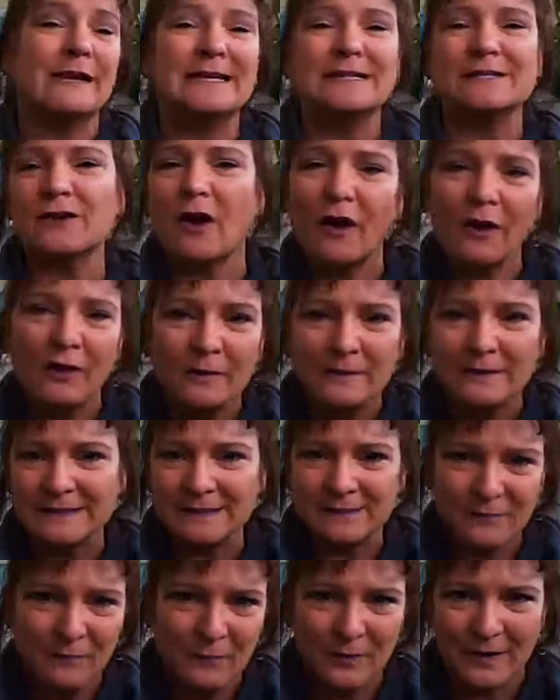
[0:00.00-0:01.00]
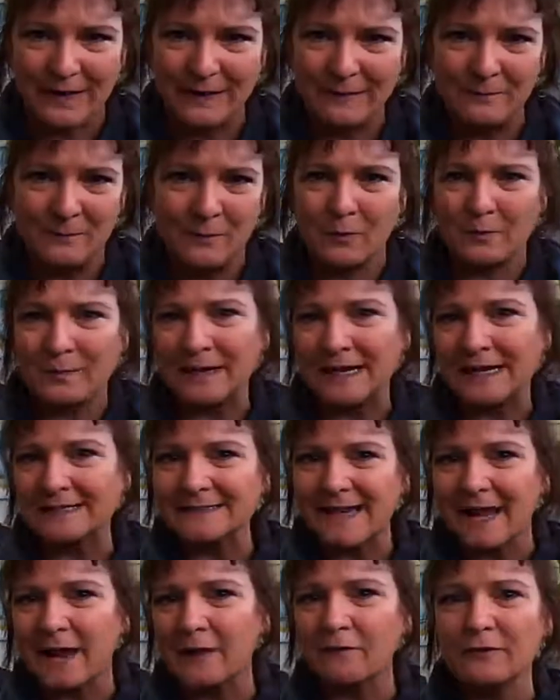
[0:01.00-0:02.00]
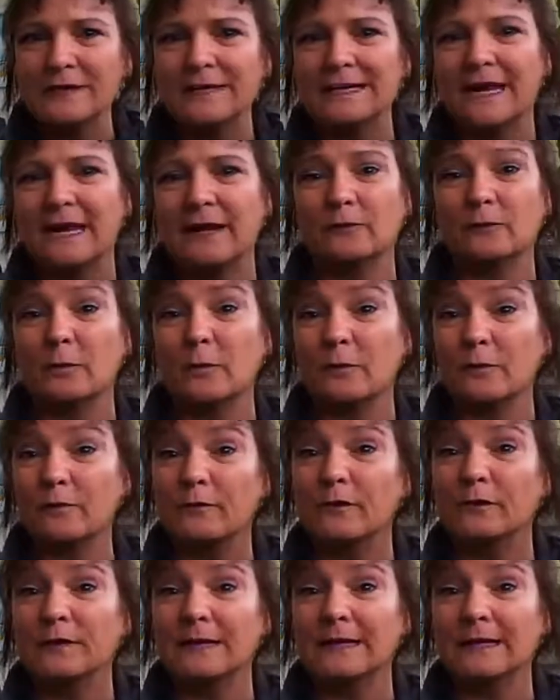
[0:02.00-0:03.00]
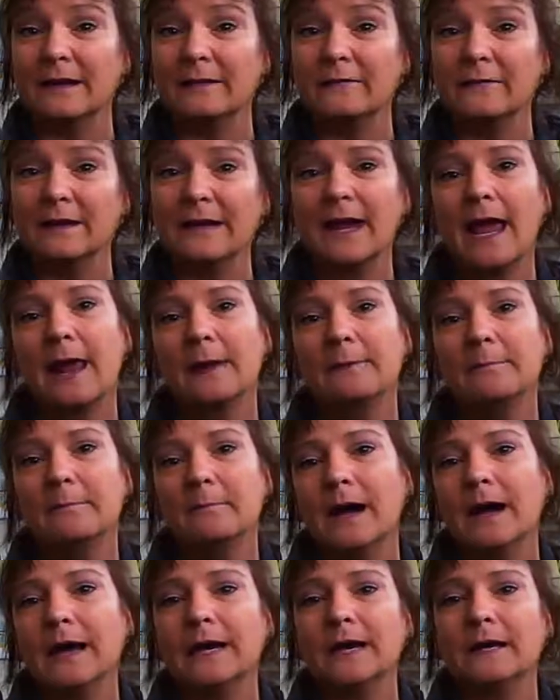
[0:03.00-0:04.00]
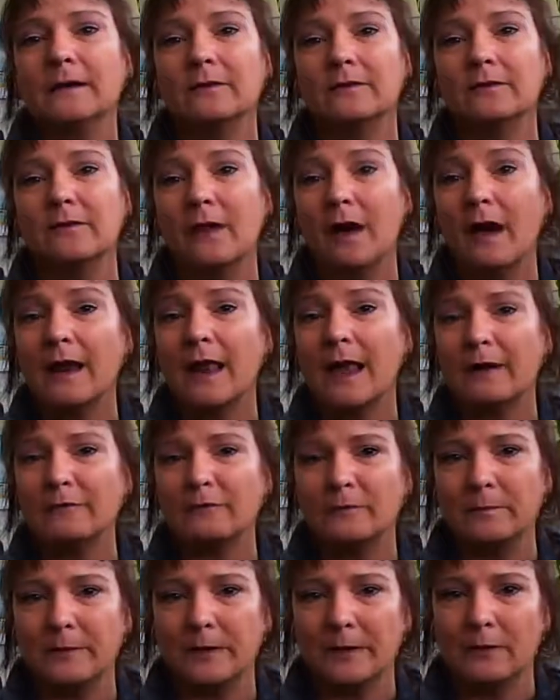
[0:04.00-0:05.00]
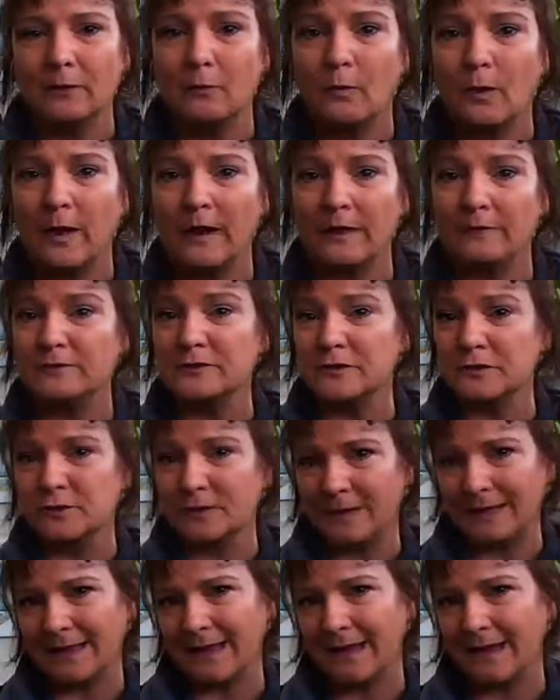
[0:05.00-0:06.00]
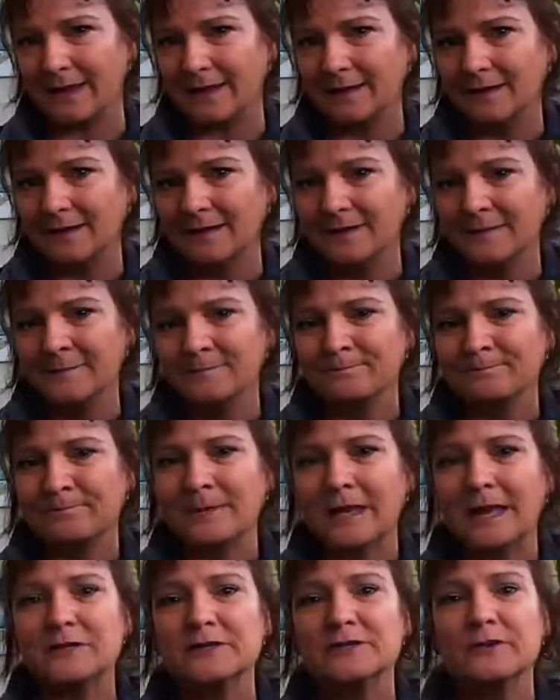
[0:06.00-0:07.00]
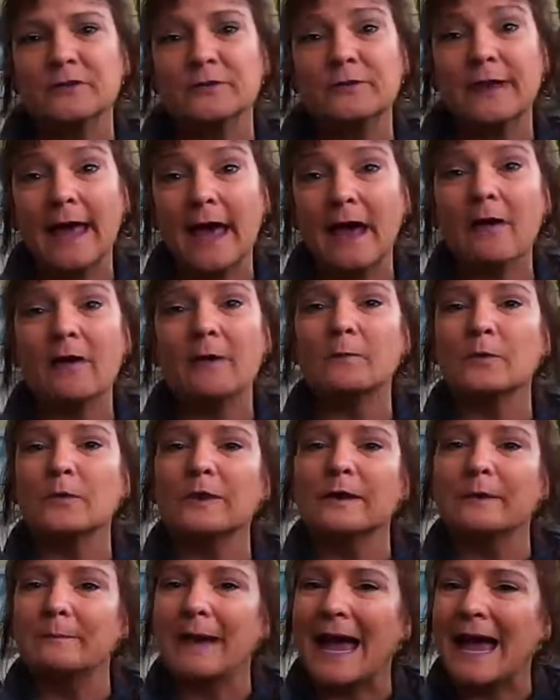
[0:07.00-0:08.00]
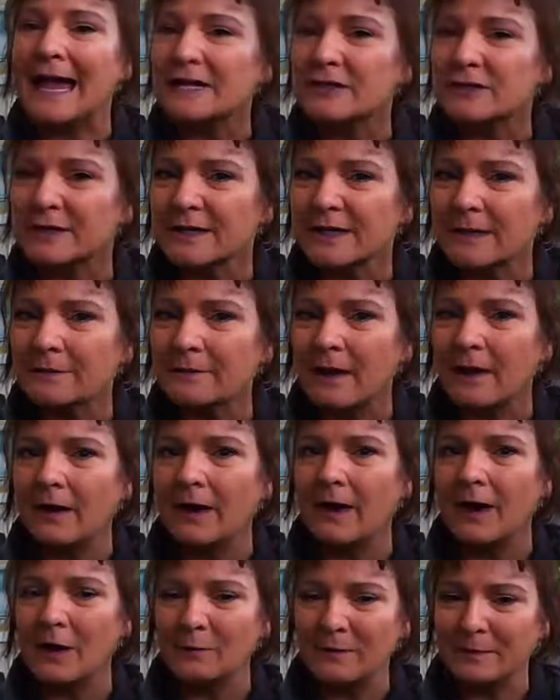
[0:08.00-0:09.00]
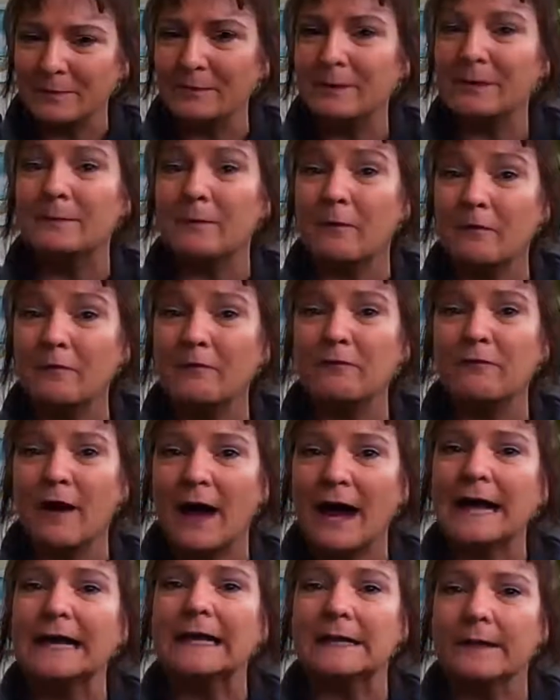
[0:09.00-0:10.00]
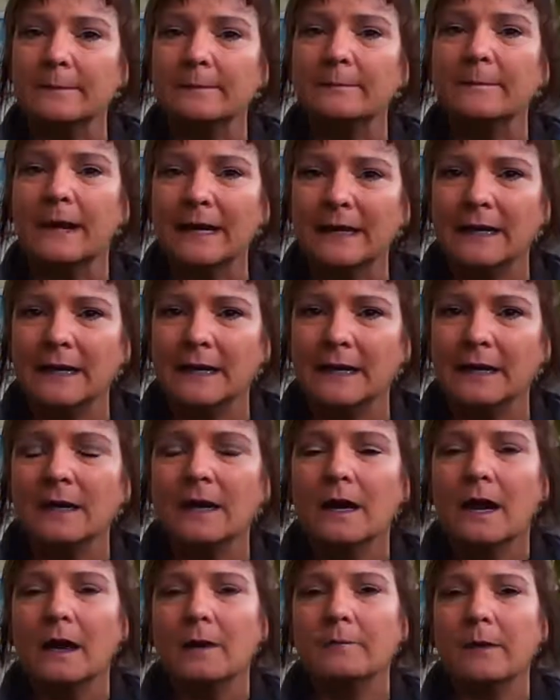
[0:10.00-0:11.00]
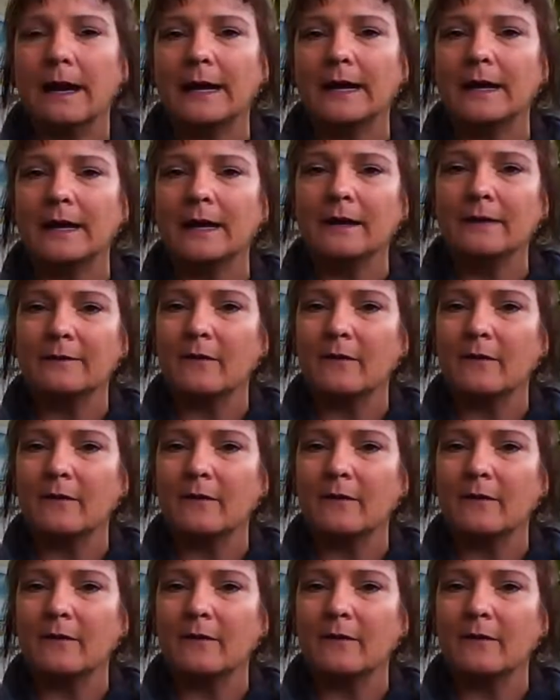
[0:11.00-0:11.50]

I just don't have any tolerance for it anymore, because every day is worth fully living and money does not have to be in the way of doing that. And so now I'm really passionate about helping people find the money